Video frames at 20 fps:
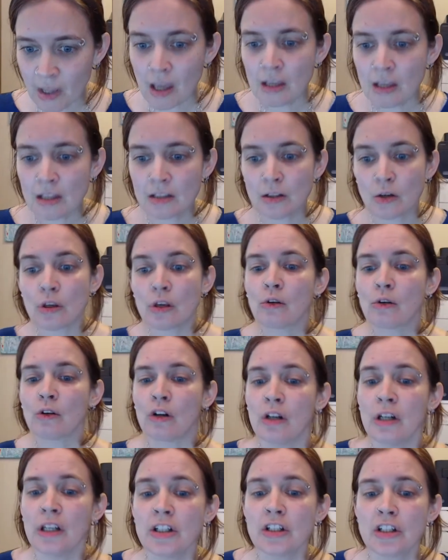So you
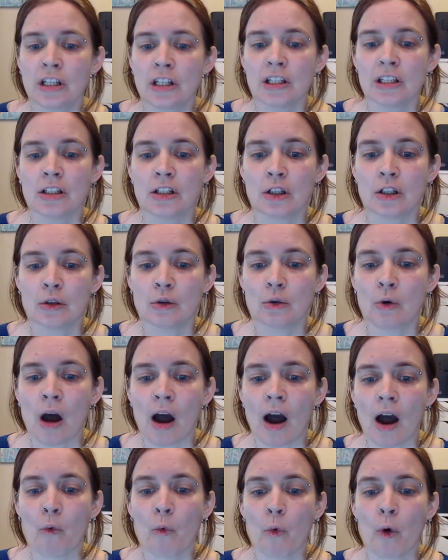could just do
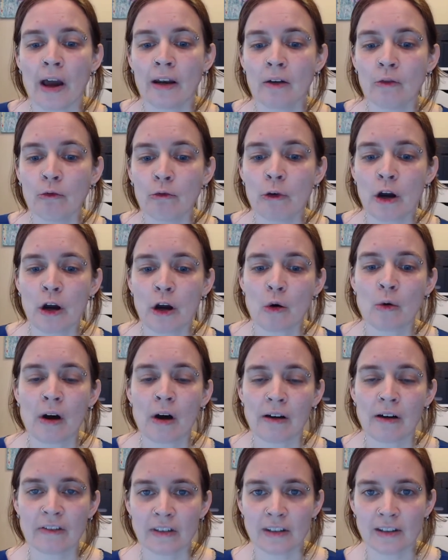one row
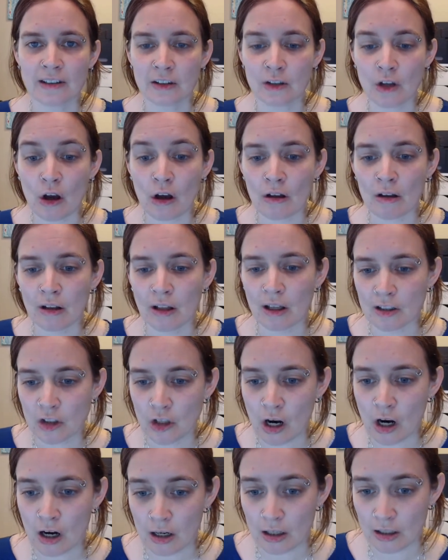of the Stull
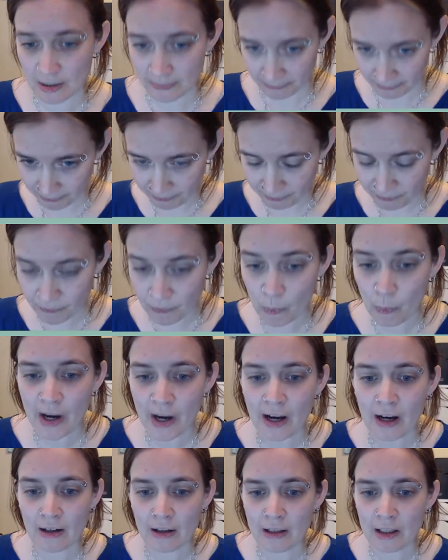chart
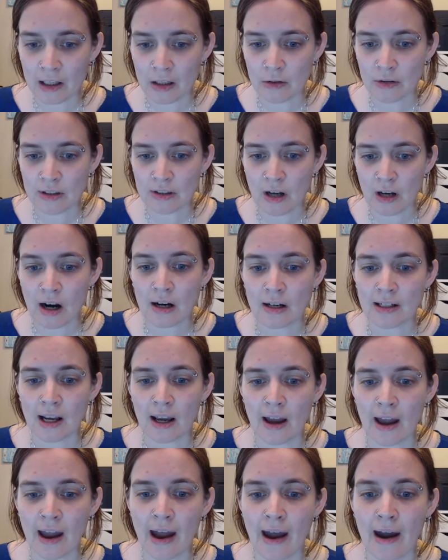where you start
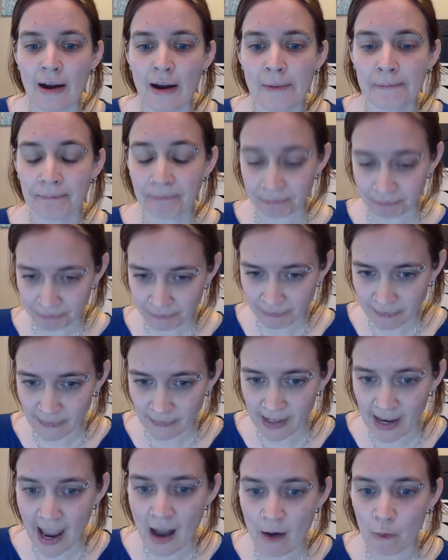
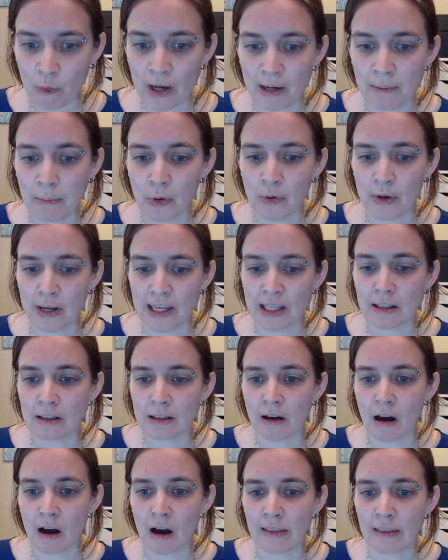at one point
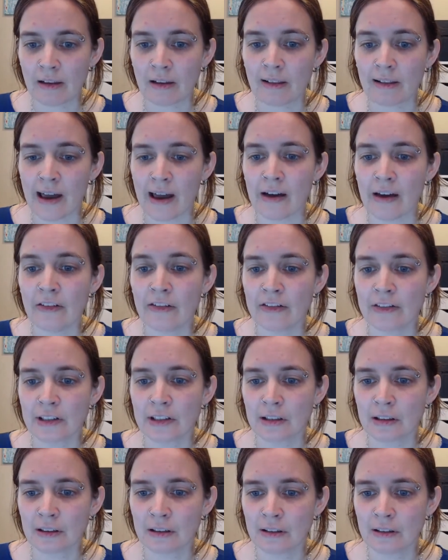on the left.